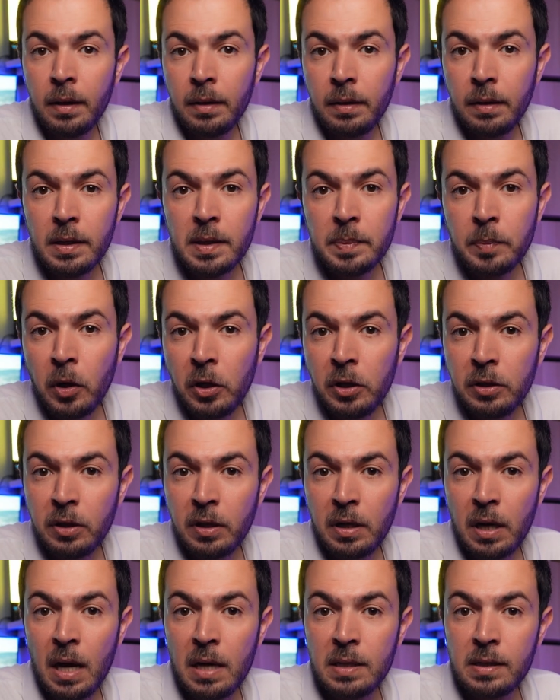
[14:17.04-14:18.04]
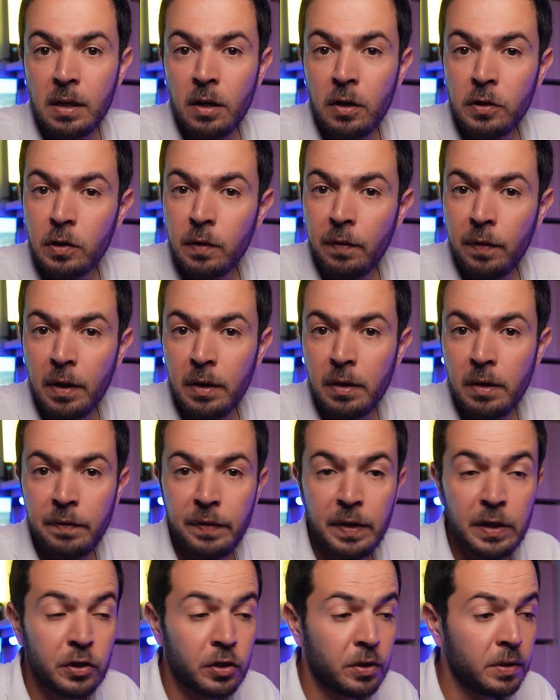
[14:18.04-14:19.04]
This monitor has lots of other
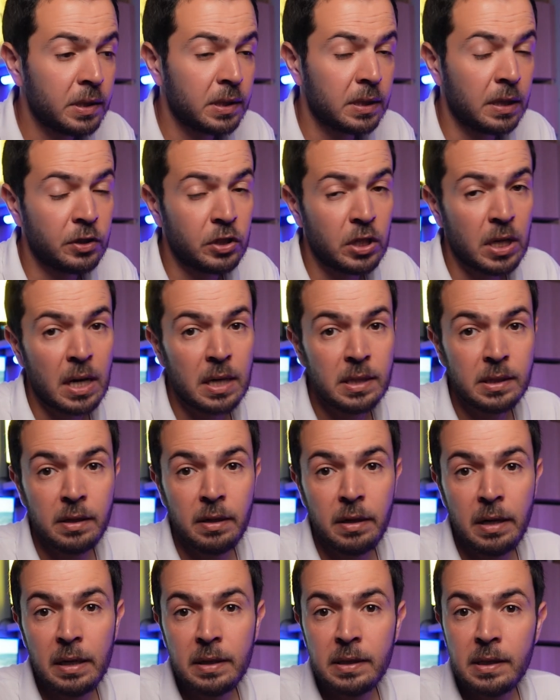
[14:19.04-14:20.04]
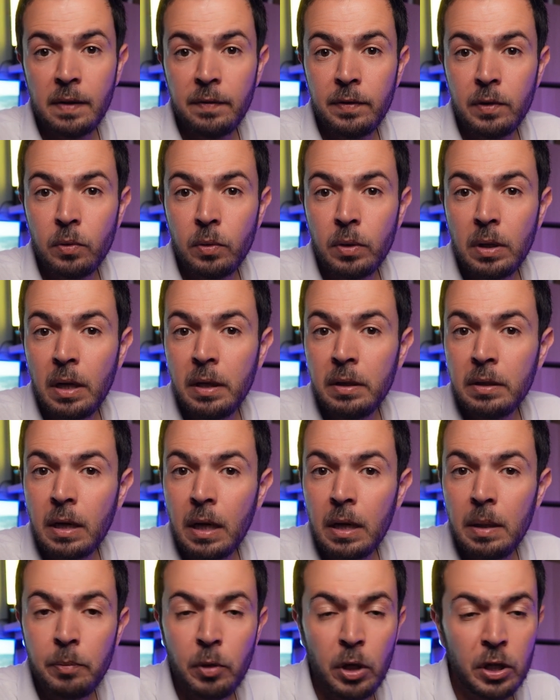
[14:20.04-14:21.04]
features such as the Rec 709
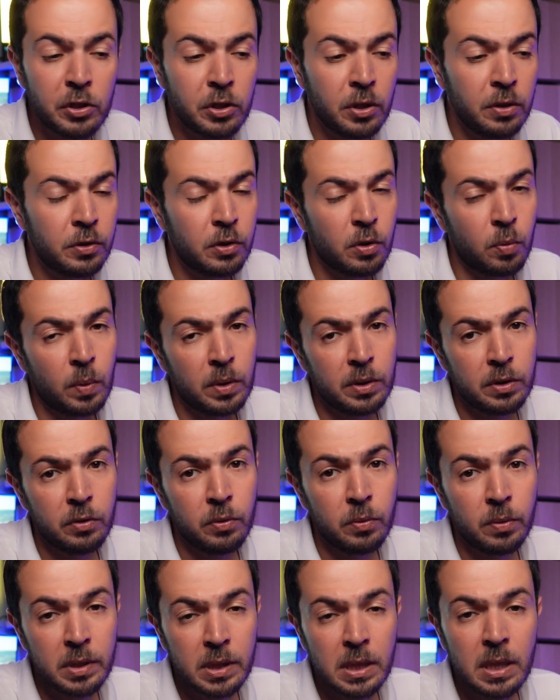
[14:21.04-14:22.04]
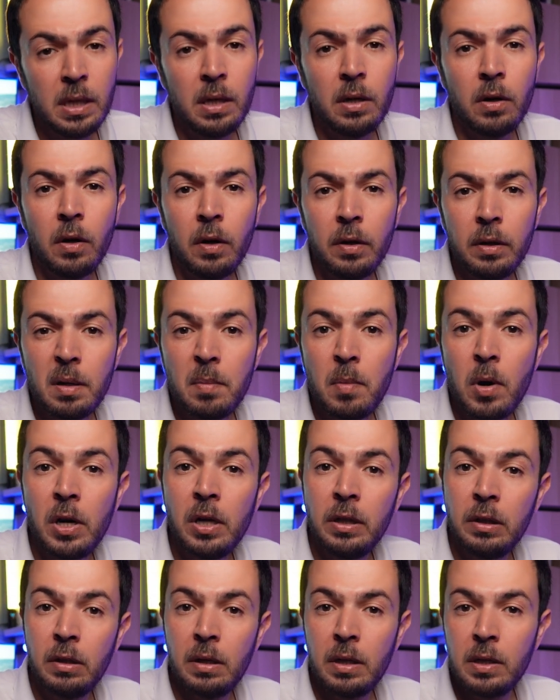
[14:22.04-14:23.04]
calibration, so what you see on the
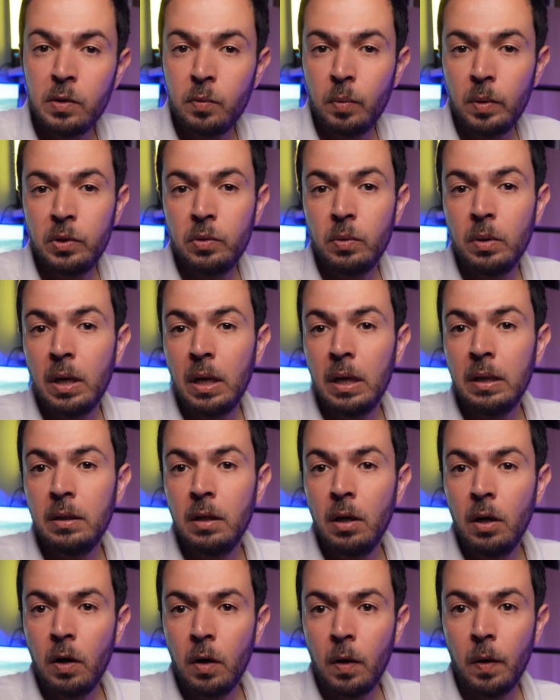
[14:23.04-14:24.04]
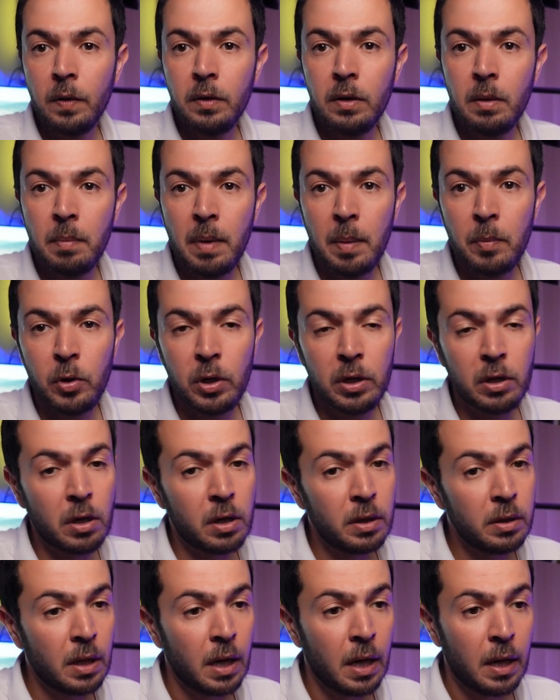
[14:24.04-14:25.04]
monitor is what you get on the memory
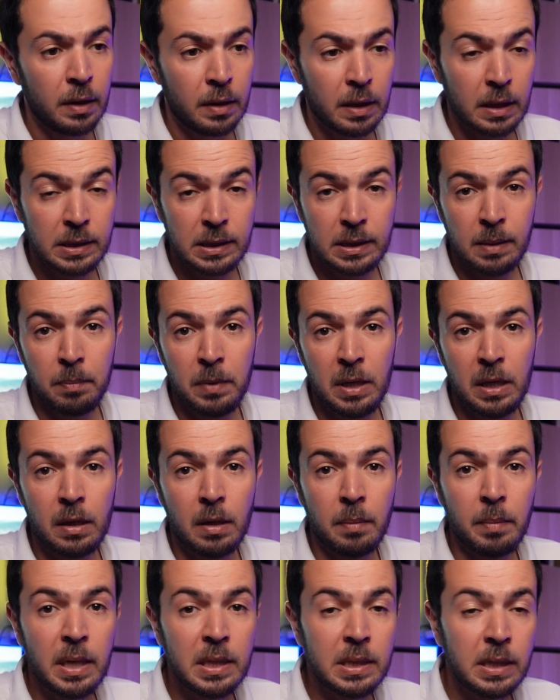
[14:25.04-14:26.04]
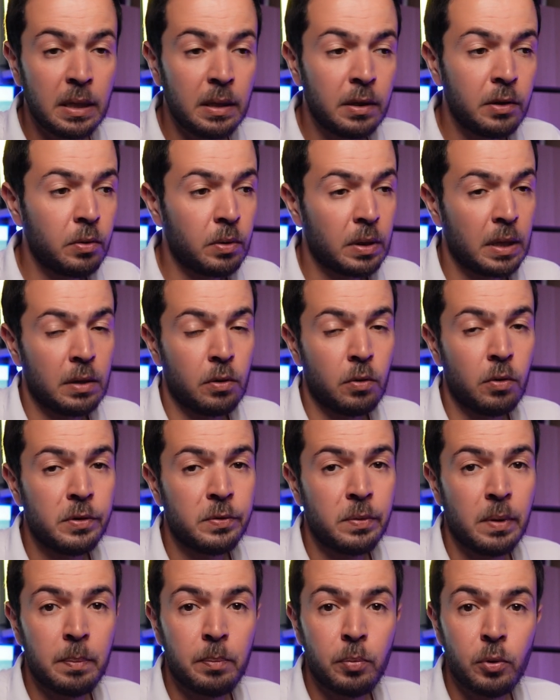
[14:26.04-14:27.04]
card. That's something amazing. You can
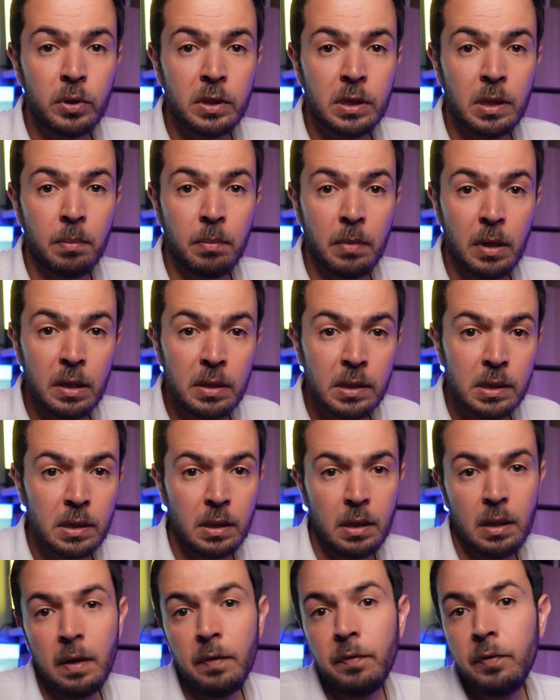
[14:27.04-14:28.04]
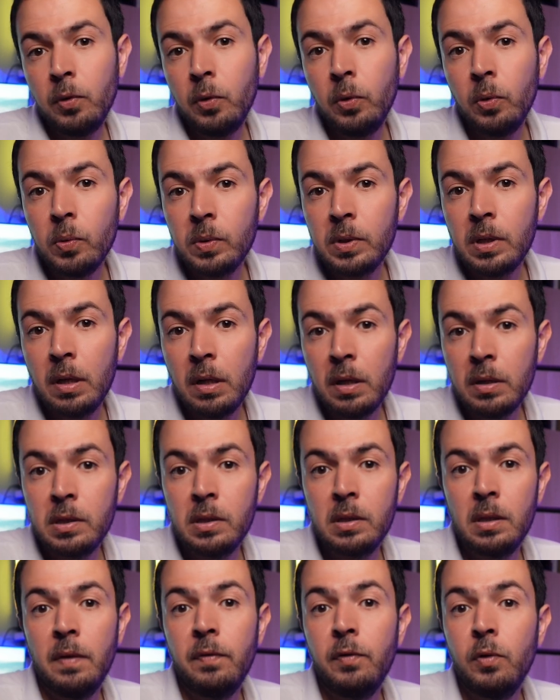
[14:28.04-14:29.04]
also import some LUTs if you use
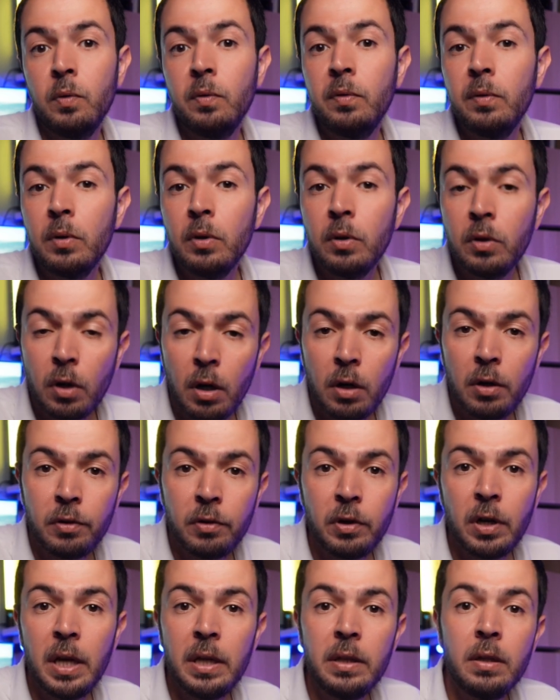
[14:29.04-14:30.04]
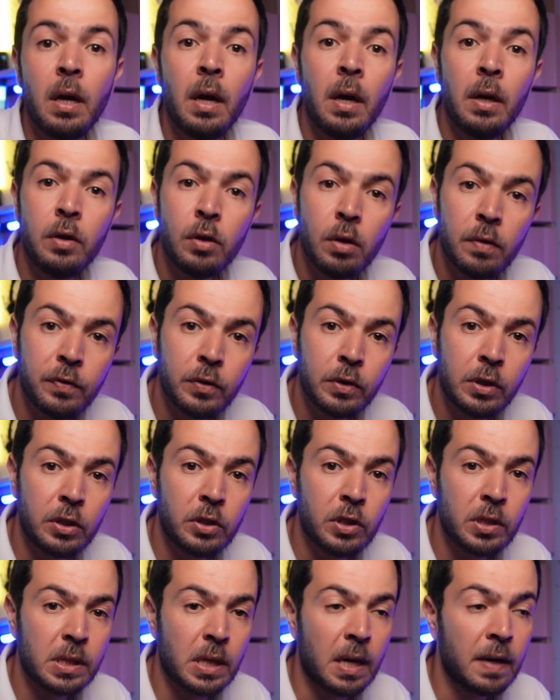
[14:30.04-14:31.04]
LUTs, if you color grade your
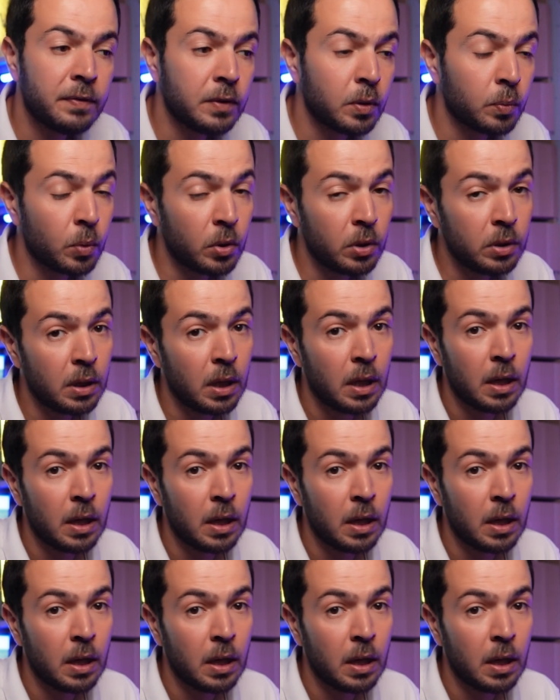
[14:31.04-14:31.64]
footages afterward.